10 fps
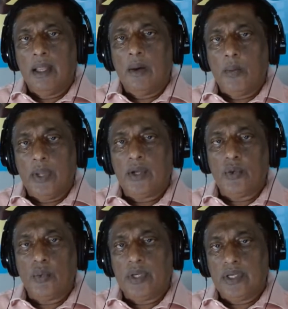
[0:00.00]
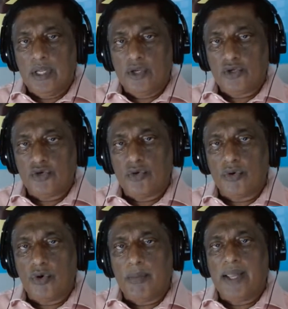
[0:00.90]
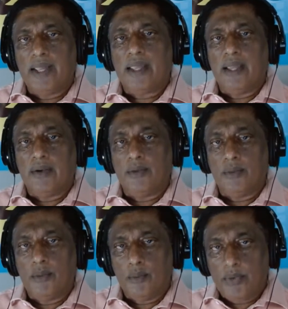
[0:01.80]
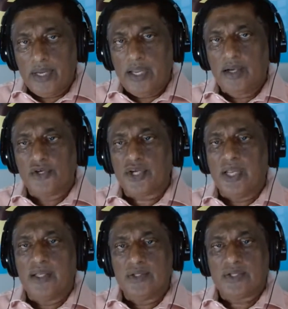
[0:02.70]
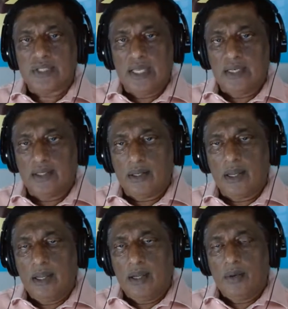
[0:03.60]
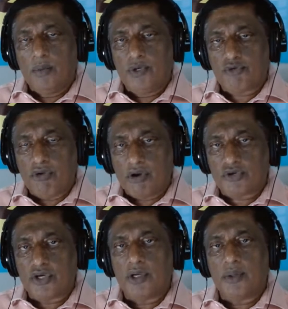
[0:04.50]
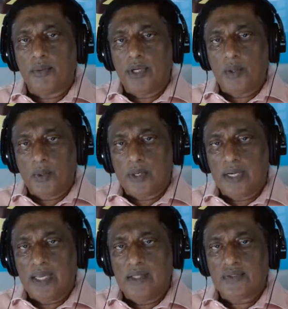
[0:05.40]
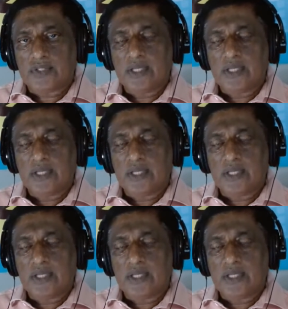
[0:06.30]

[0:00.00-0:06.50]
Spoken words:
where do we need to go back and re-energize and restructure, reorganize